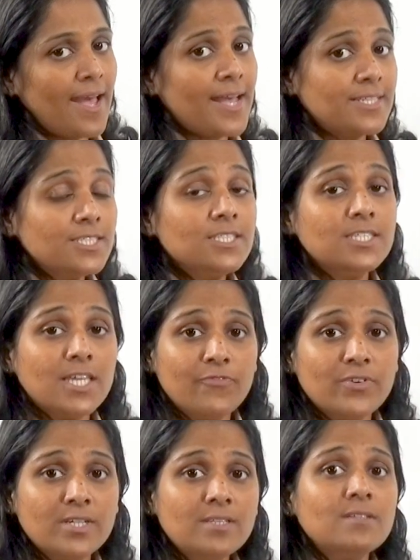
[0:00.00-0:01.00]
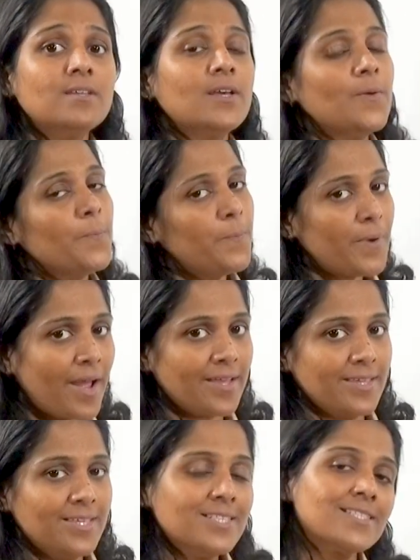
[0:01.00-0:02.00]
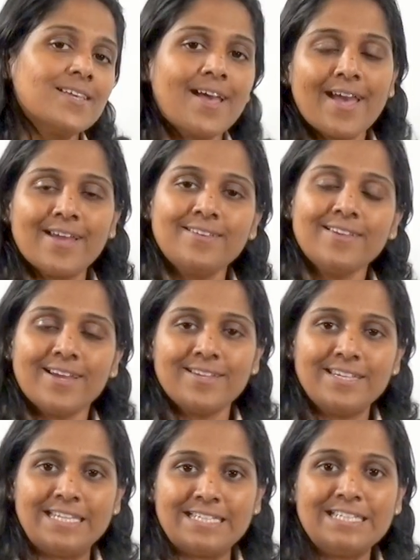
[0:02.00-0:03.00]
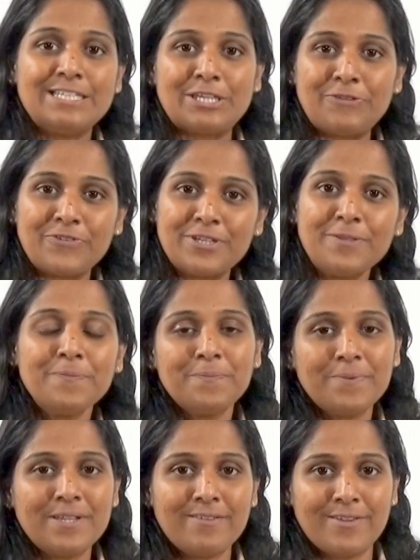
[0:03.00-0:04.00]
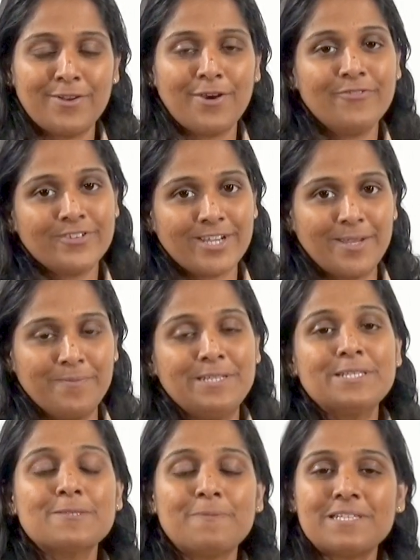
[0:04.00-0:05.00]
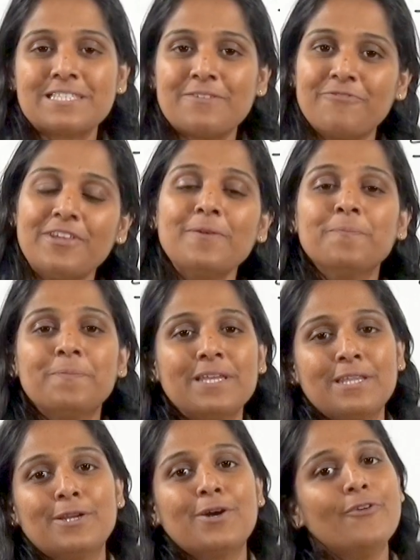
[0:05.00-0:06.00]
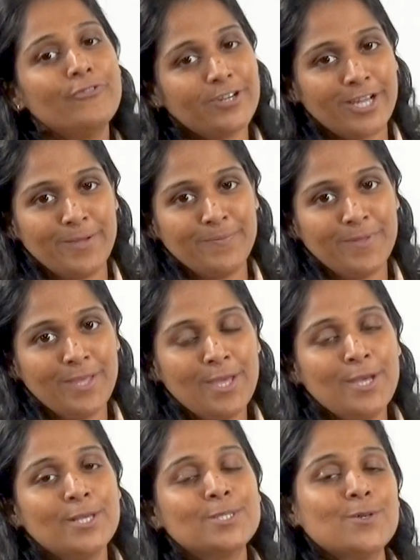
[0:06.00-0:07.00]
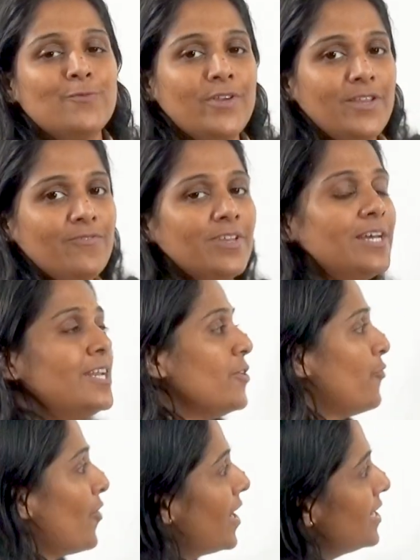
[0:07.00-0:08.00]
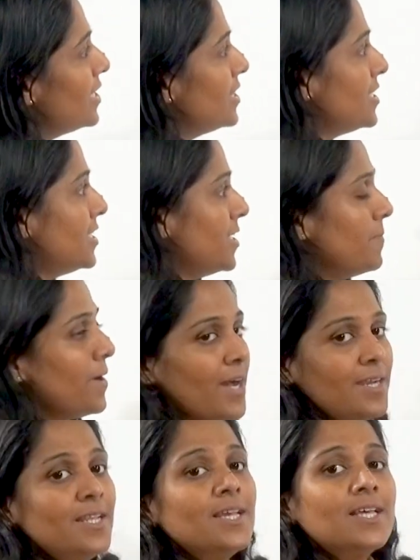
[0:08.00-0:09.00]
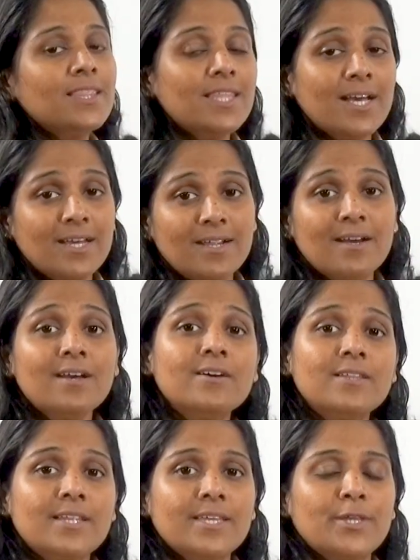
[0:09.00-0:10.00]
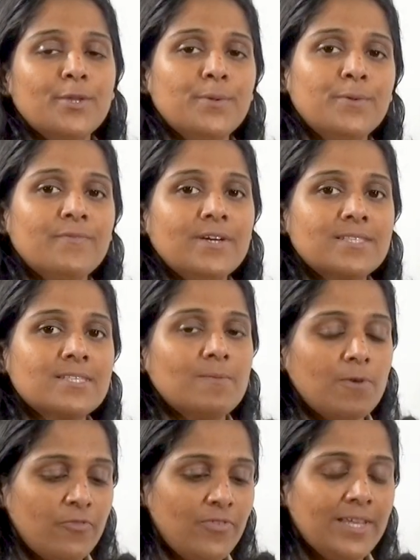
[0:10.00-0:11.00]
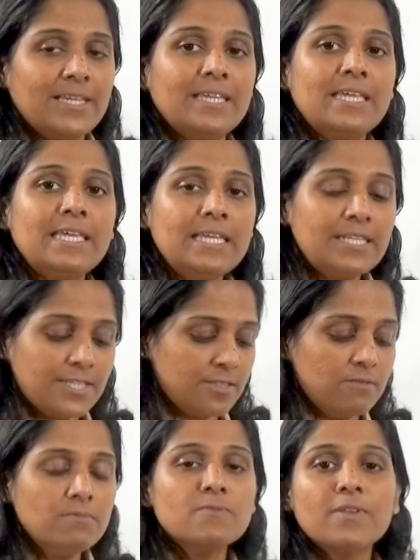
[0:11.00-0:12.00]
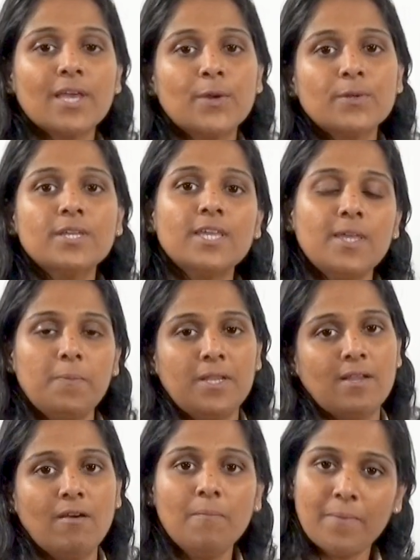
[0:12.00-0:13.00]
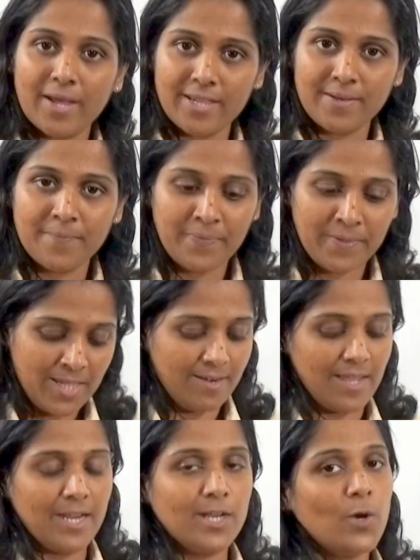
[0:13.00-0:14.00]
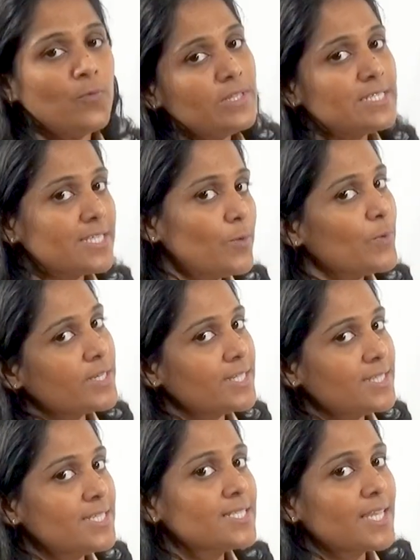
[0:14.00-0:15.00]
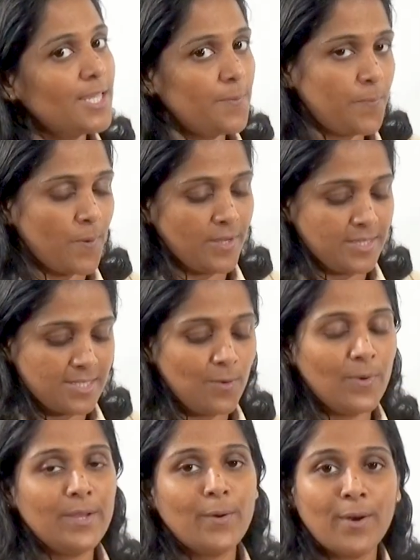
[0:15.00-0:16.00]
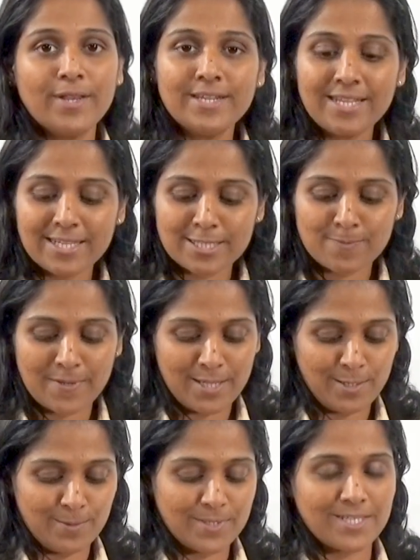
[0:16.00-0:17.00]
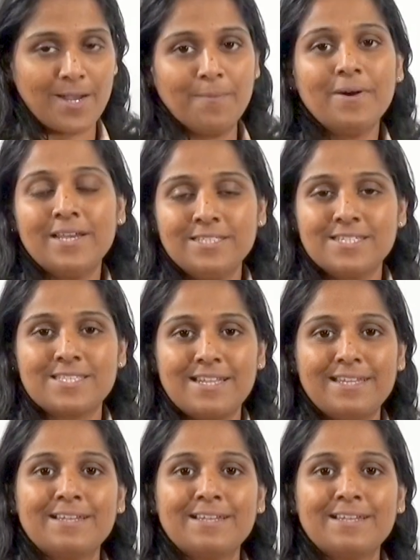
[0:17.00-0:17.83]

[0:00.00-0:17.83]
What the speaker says: at a given price and in a given period of time, in a specific period of time. So when we are defining the demand, there are some of key terms we have to keep in our mind. Right, now we'll see what are these key points. Now I already explained you some. I just